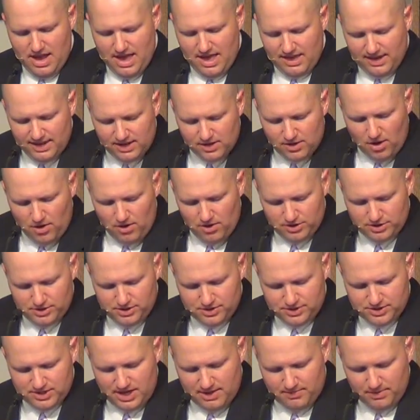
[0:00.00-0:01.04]
And he
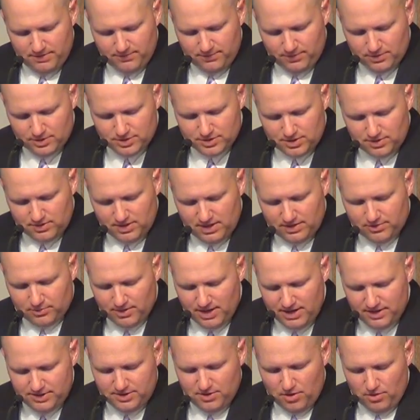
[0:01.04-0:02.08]
cautions them in verse
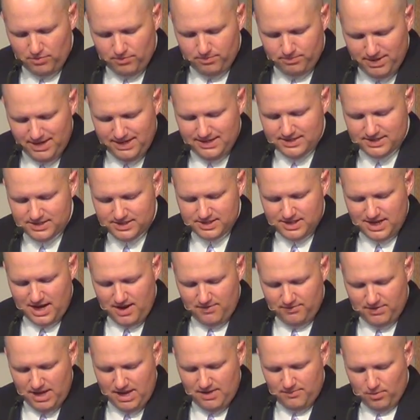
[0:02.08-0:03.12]
33 don't be
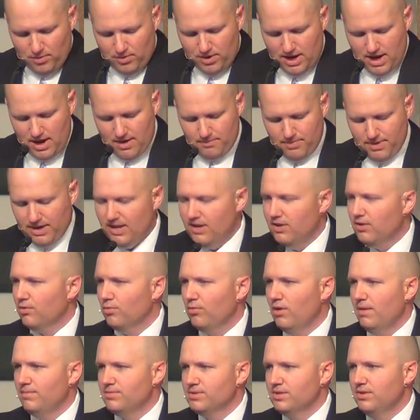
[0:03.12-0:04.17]
deceived. Evil company
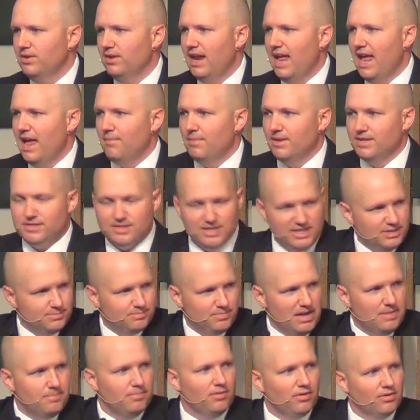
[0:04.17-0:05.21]
corrupts good habits. These
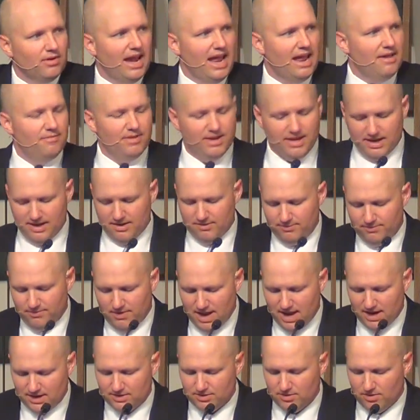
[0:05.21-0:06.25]
people are having an
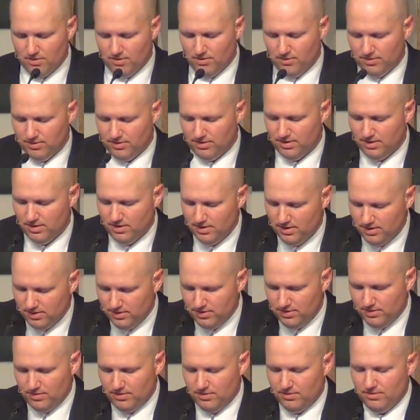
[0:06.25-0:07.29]
effect on
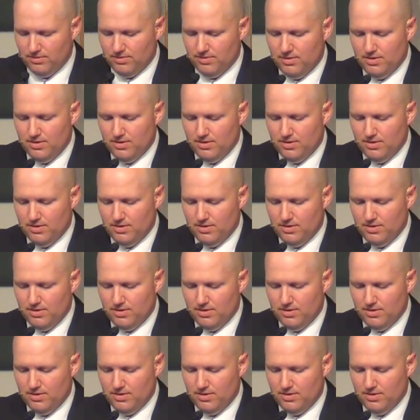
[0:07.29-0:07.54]
you.